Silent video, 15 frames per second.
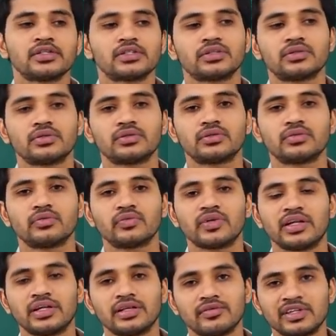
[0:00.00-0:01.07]
So, we
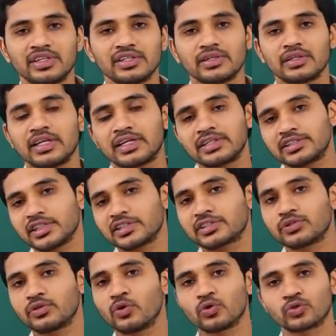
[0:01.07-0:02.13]
will we'll
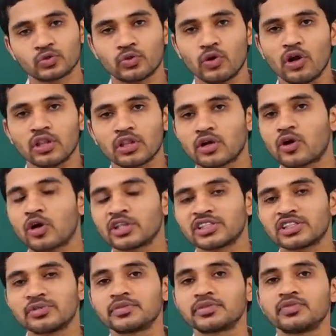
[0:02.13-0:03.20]
just go through all the
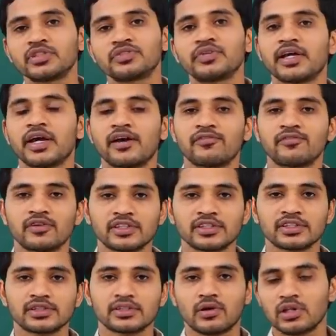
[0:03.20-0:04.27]
concepts which we have
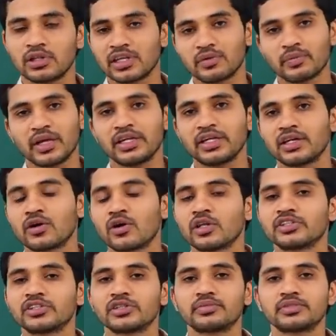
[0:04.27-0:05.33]
once, all the remaining
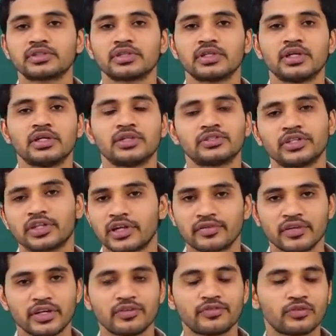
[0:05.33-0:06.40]
concepts. So, there are
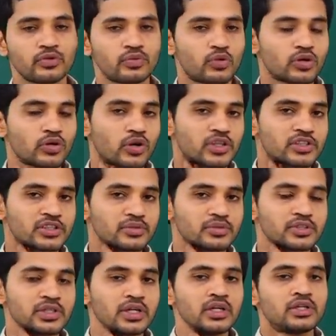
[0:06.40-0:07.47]
very few more
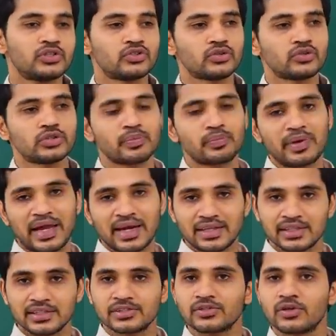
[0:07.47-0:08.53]
concepts. So, the
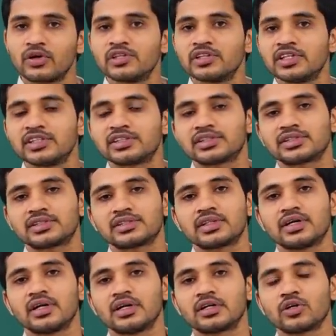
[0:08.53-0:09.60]
practice on these
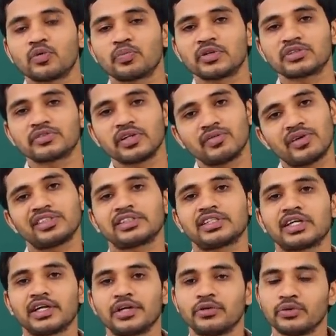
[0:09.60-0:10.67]
uh, topics we will once
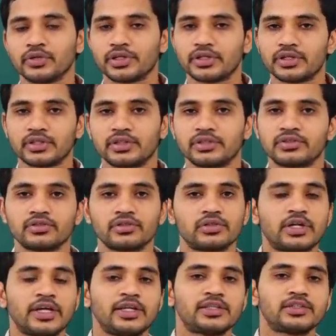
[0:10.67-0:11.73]
again do it,
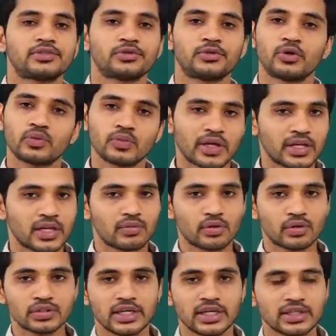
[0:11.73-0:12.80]
right. So, do not worry
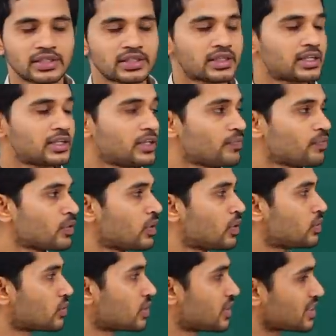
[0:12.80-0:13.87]
about that, clear.
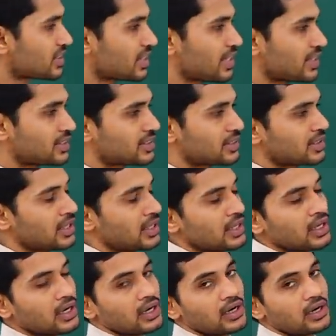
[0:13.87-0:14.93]
So, just let us
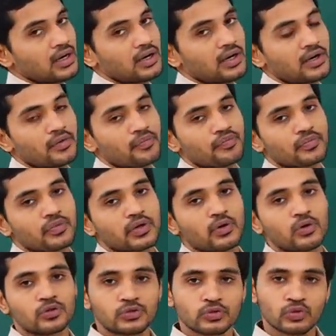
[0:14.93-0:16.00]
uh,
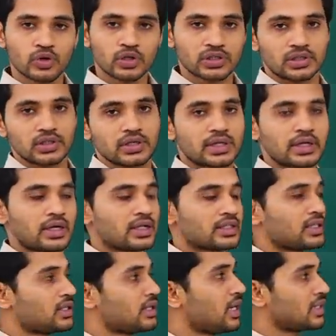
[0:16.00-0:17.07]
go through what are
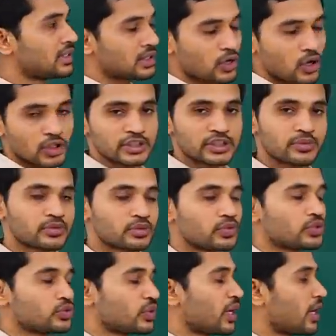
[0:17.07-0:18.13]
the other concepts
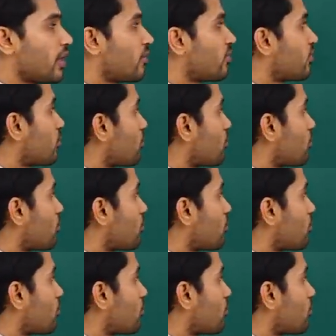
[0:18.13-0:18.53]
which we have.